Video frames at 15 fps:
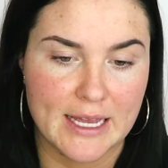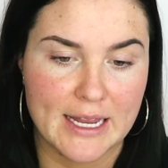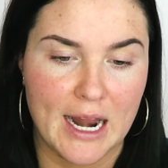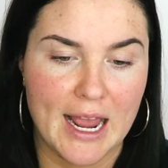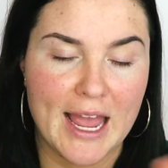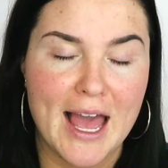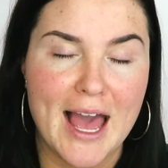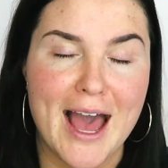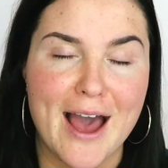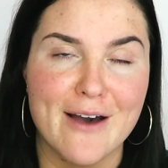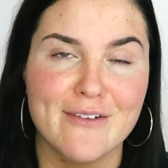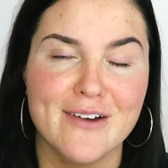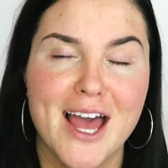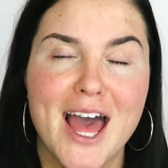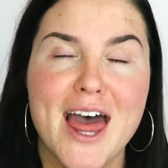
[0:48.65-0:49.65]
And I
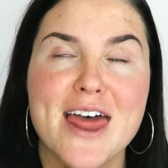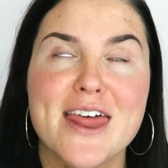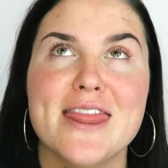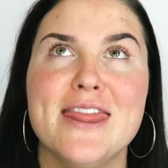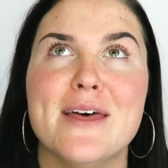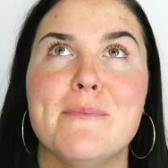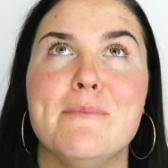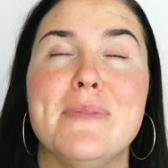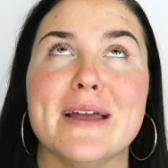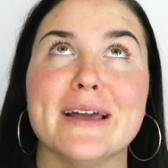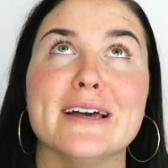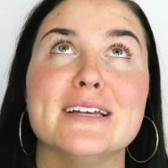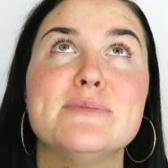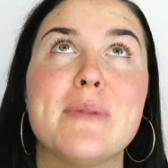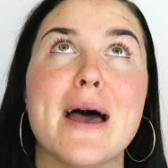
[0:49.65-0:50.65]
have the
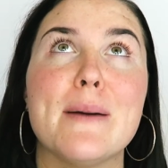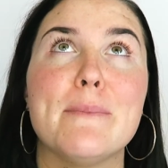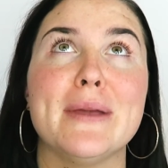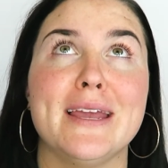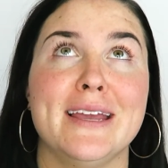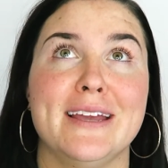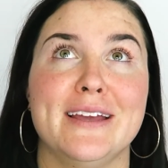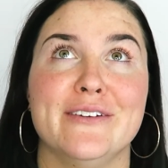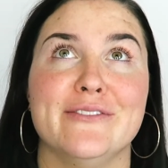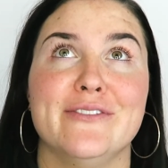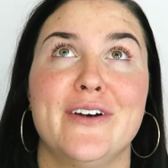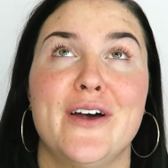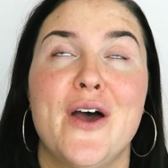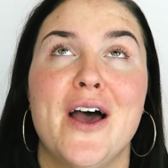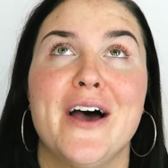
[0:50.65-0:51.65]
biggest pet peeve
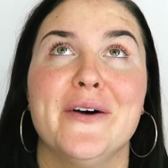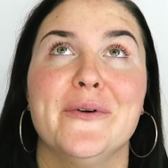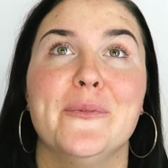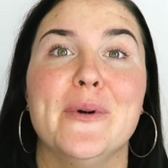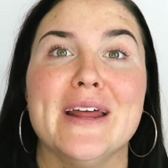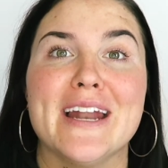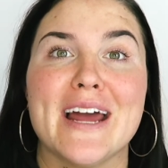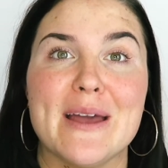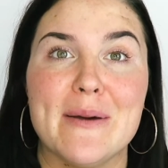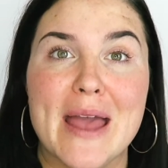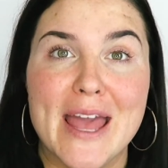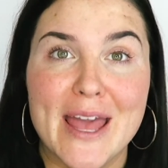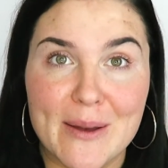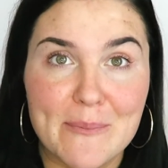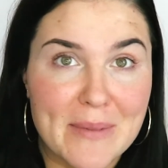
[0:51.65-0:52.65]
when I
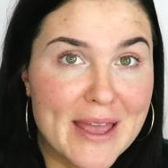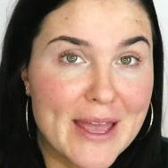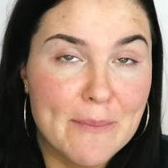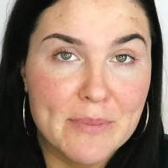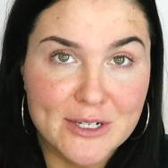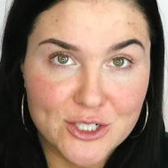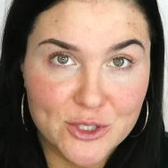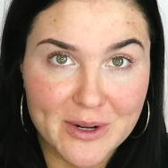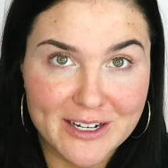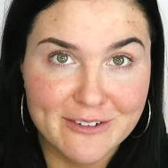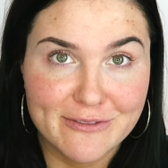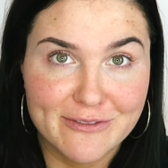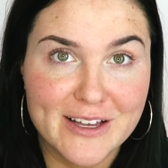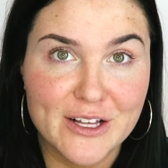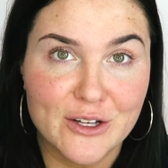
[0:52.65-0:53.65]
am in between
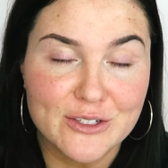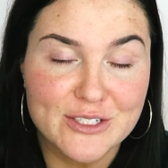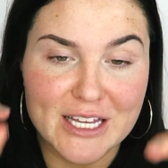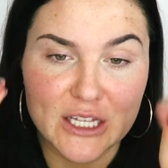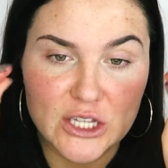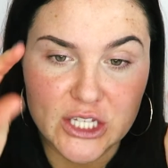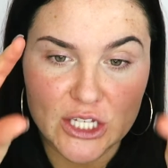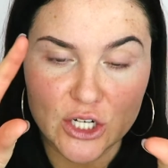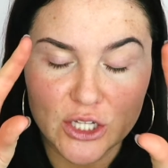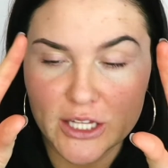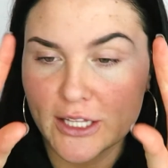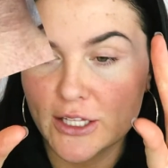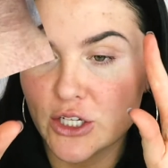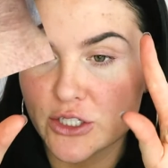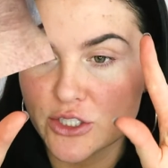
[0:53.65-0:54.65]
fills. It
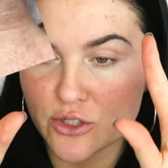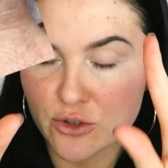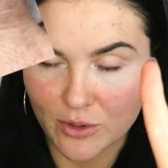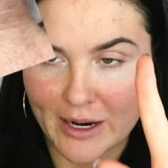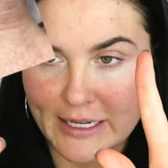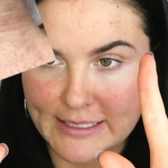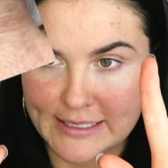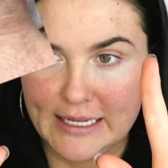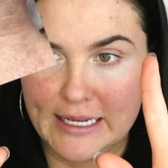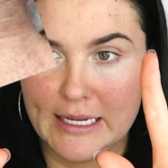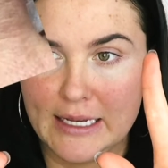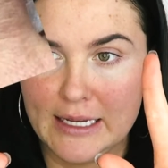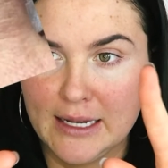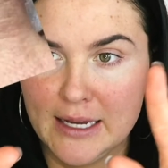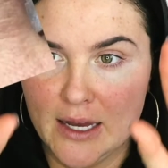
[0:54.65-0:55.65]
literally looks
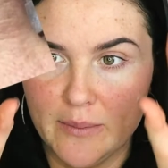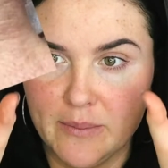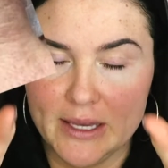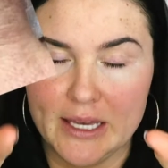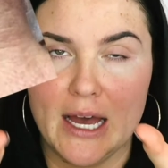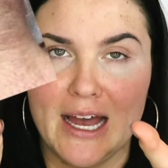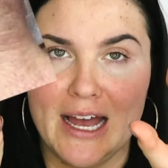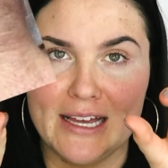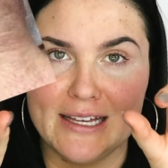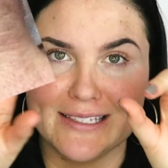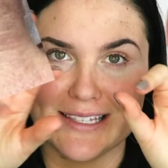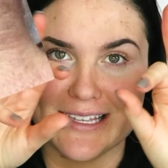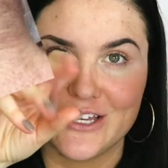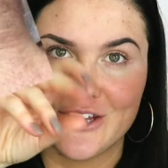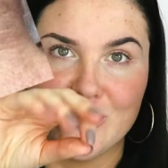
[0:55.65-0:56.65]
crazy
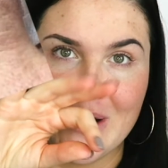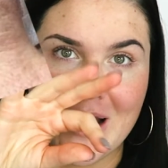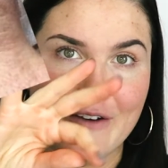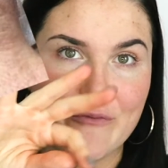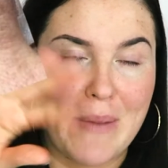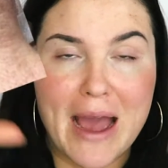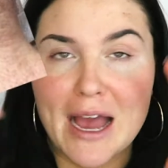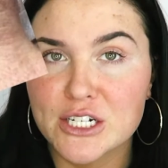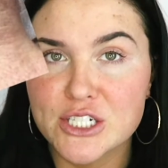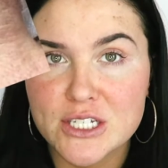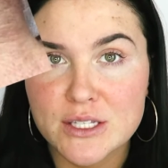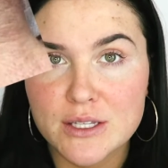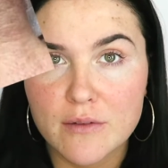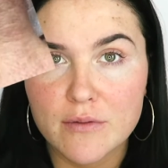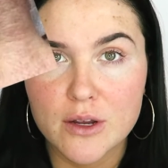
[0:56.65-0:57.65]
because you have
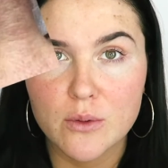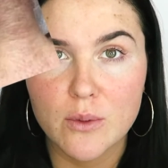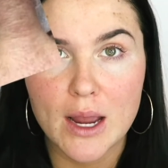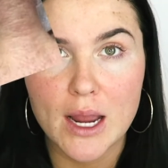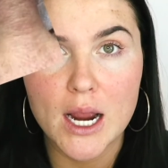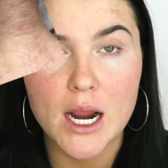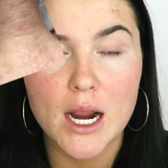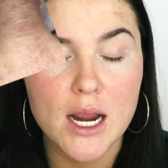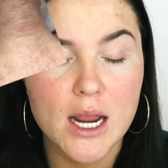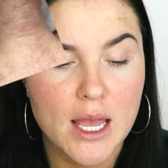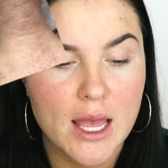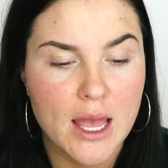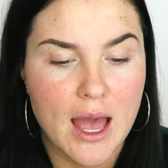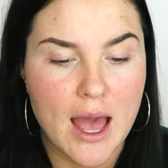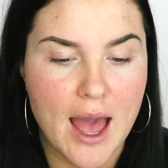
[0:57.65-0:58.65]
patches everywhere,
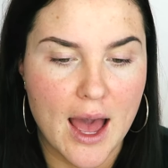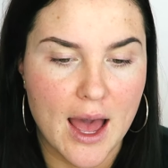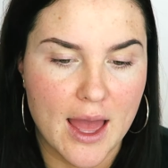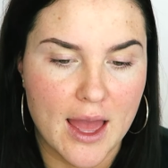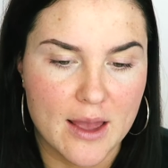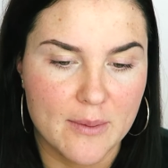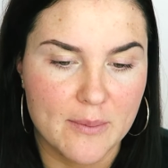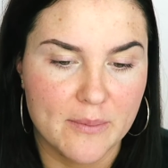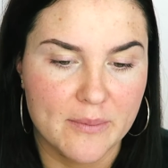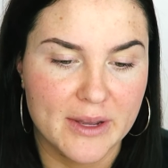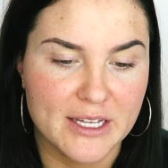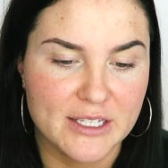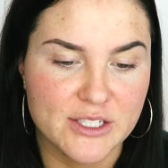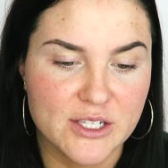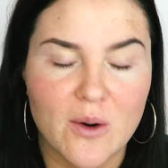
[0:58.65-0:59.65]

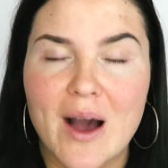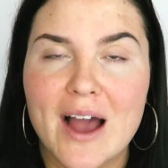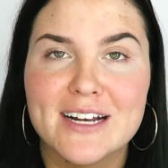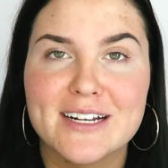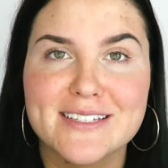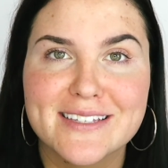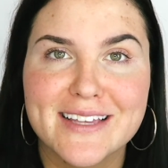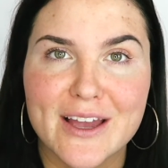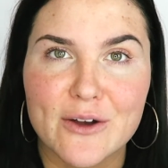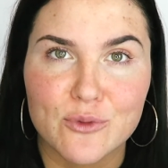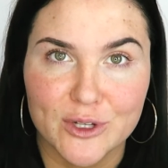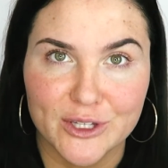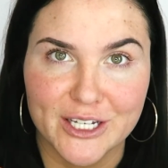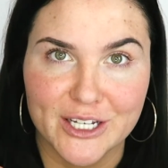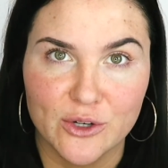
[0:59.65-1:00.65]
and so I just get
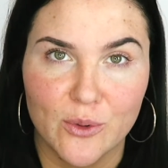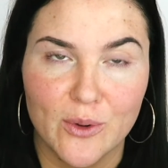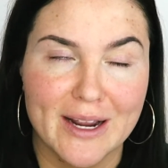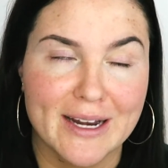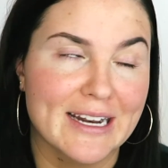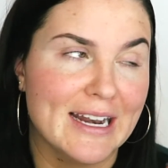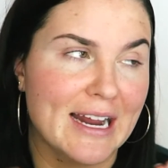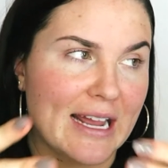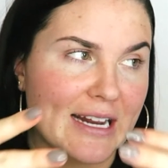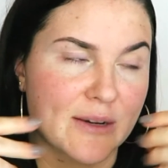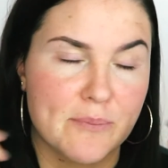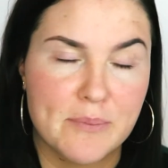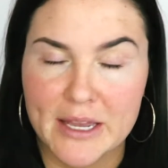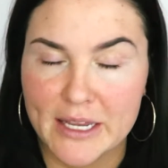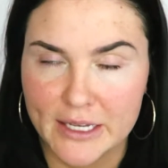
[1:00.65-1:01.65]
really annoyed and I end
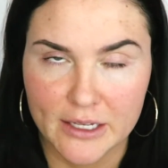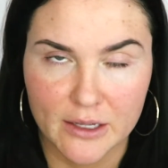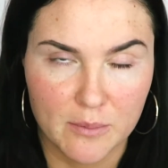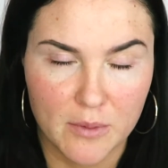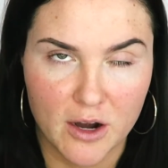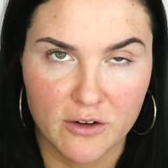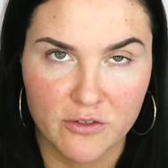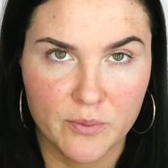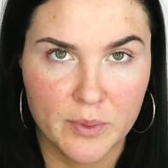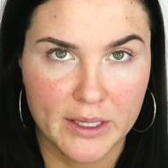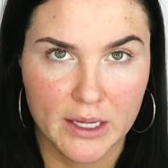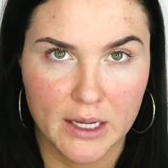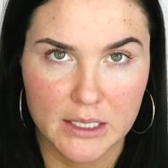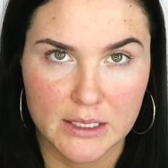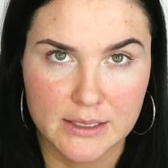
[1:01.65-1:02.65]
up picking them off
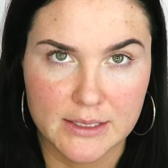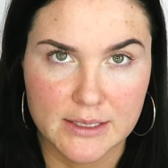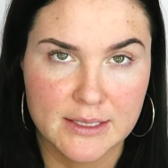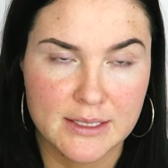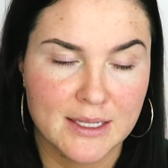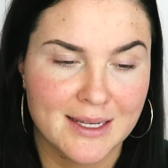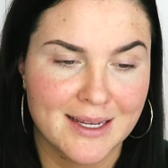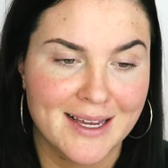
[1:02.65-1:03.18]
because